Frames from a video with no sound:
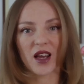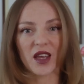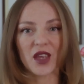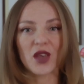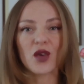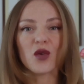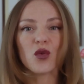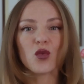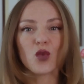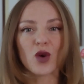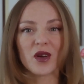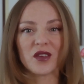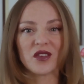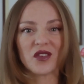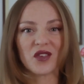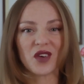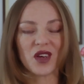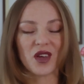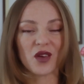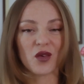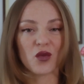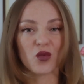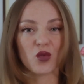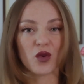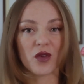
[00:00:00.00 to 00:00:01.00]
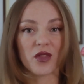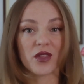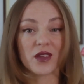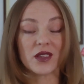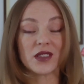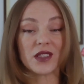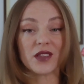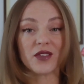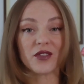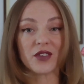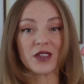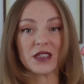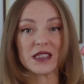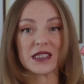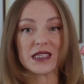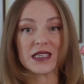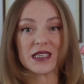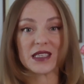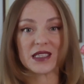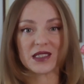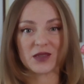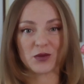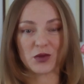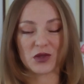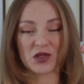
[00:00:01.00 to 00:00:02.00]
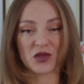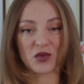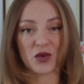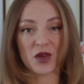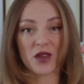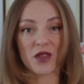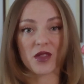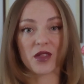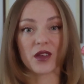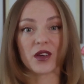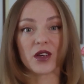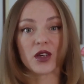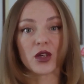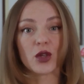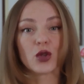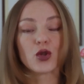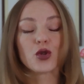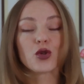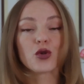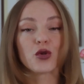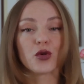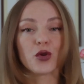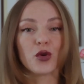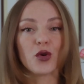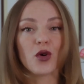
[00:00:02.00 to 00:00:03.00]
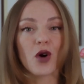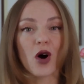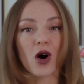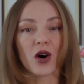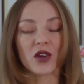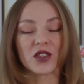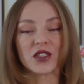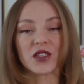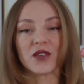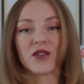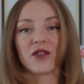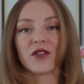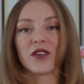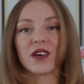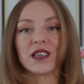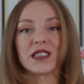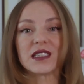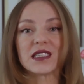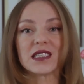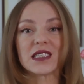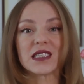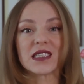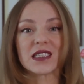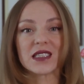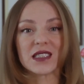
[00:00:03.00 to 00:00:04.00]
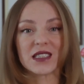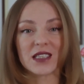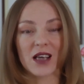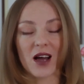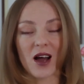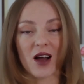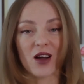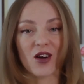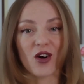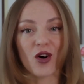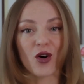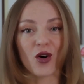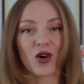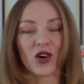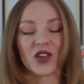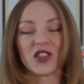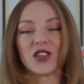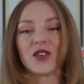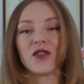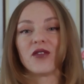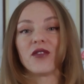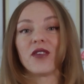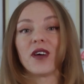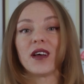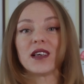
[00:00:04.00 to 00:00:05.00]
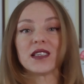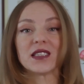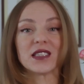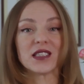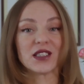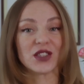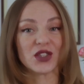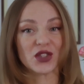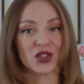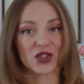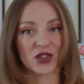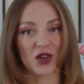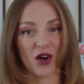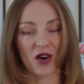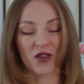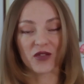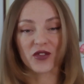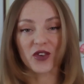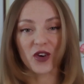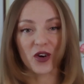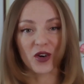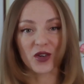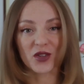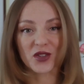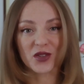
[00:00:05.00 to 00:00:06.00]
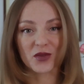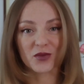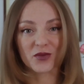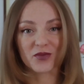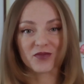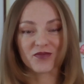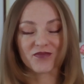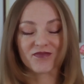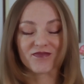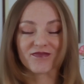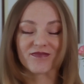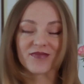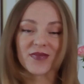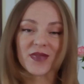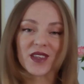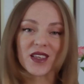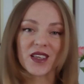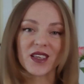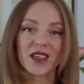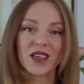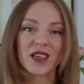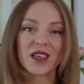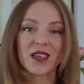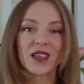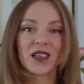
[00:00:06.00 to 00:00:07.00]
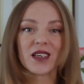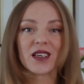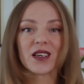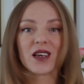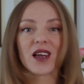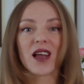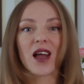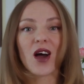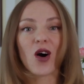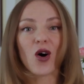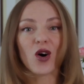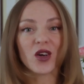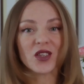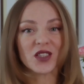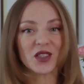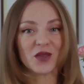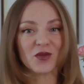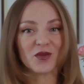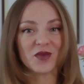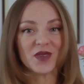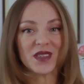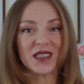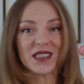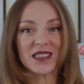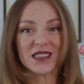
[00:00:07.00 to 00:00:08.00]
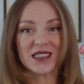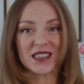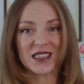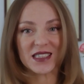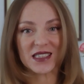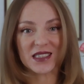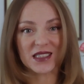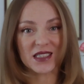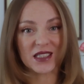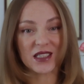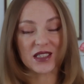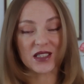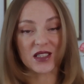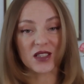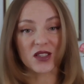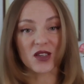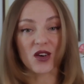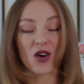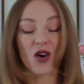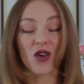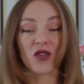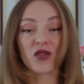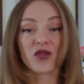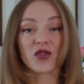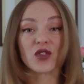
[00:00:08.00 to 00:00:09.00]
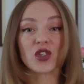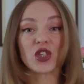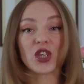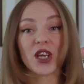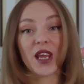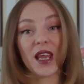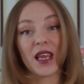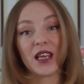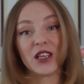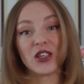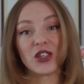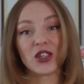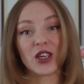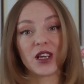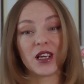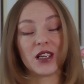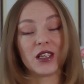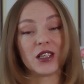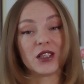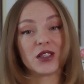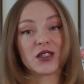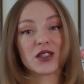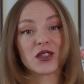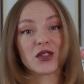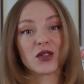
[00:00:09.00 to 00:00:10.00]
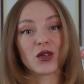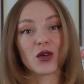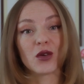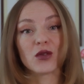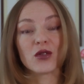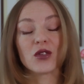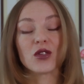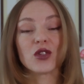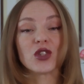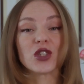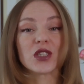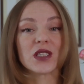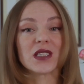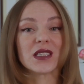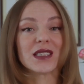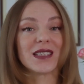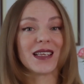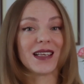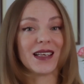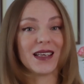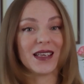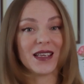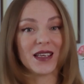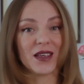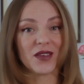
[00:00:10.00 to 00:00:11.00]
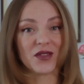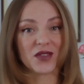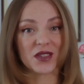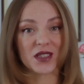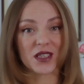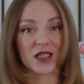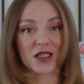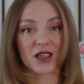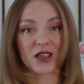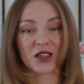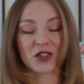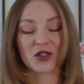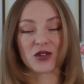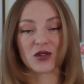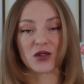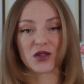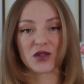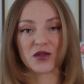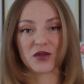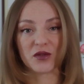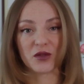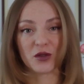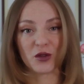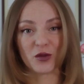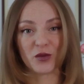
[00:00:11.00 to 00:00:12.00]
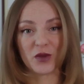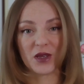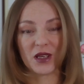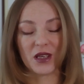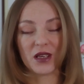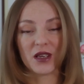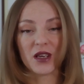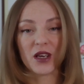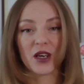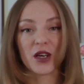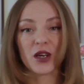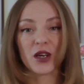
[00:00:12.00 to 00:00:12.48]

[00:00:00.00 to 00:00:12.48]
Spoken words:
you wondering what the difference is between the true autumn versus dark autumn versus soft autumn? Autumn is a season of change, and it's not just the leaves that are transforming.